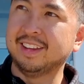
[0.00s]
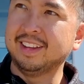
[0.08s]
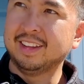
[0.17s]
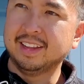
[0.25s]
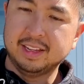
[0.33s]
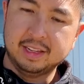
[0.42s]
Oh,
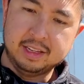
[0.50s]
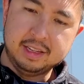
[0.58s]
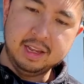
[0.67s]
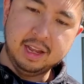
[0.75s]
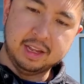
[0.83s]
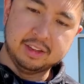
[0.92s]
similar
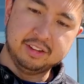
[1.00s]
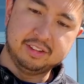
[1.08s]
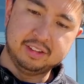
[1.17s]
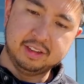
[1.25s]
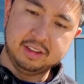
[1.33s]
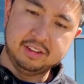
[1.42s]
yeah, to the other just,
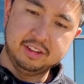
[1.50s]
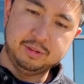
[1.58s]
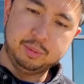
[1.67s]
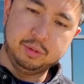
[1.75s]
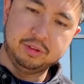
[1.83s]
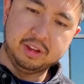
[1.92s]
ones we just
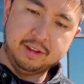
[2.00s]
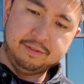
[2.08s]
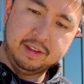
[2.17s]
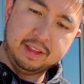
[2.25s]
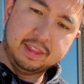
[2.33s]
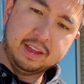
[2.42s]
pulls off
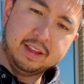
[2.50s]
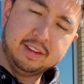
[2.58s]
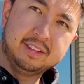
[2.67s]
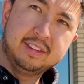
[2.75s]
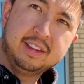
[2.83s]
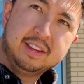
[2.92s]
like
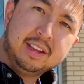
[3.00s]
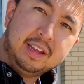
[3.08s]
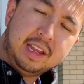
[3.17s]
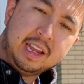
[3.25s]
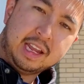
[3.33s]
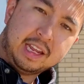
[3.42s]
this,
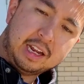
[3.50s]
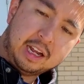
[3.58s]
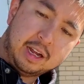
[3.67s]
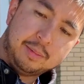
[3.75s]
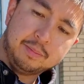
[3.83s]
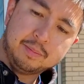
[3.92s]
and
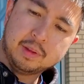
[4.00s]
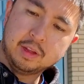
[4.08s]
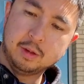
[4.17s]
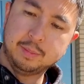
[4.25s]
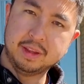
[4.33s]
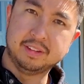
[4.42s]
um, you
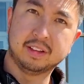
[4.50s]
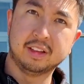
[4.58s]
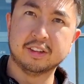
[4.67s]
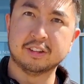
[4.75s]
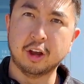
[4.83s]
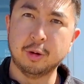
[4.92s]
basically
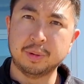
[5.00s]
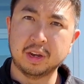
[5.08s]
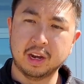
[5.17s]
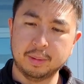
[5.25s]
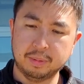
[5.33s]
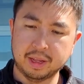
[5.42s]
just open it
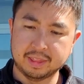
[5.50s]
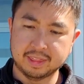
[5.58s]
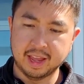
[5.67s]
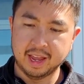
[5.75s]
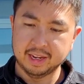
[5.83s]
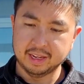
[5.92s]
up like
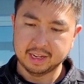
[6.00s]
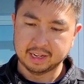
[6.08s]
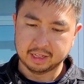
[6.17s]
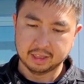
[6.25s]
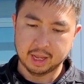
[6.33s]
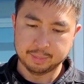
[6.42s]
that, and it
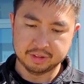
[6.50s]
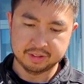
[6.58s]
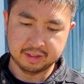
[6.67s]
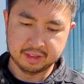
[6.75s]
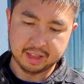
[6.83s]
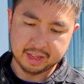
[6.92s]
collapses
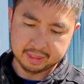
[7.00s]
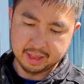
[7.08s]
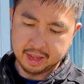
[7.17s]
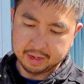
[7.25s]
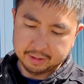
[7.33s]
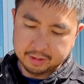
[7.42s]
in like that.